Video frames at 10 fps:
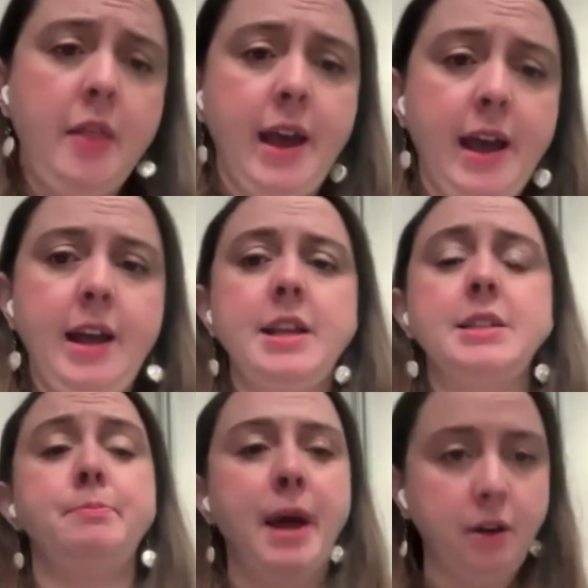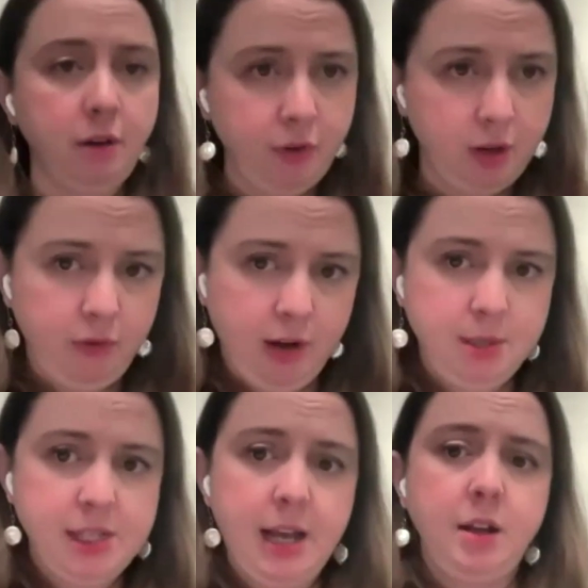And that is better for your
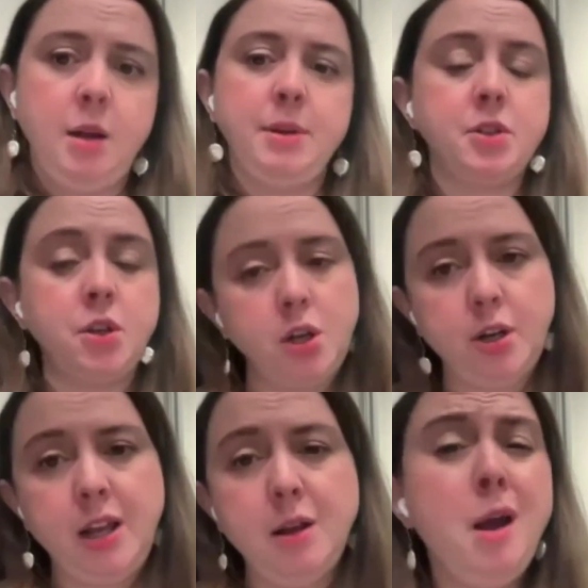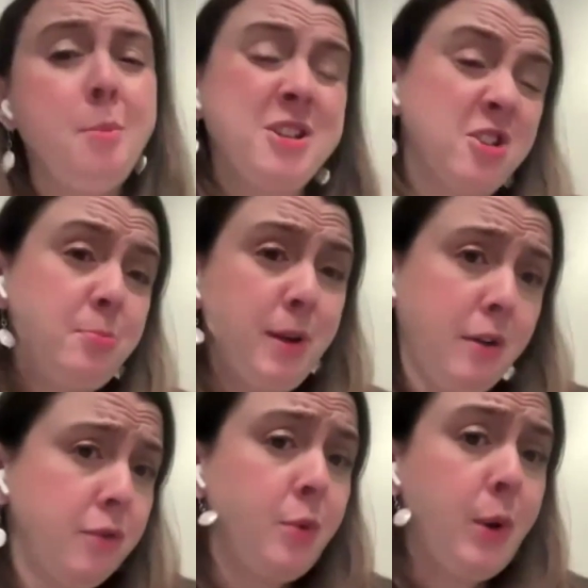family's economic security, but it's also
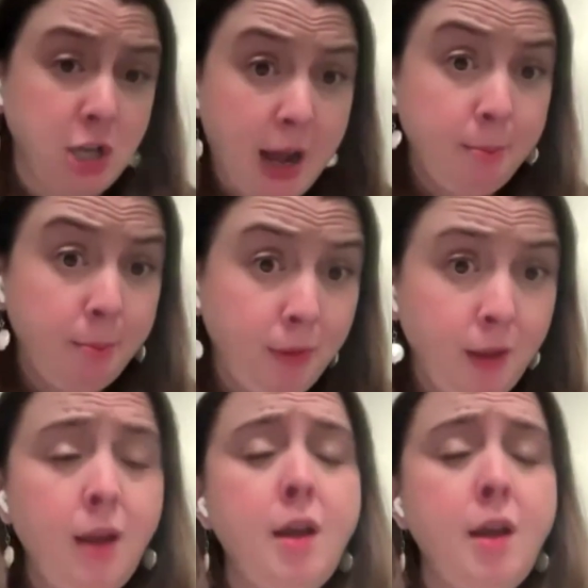better for the wage gap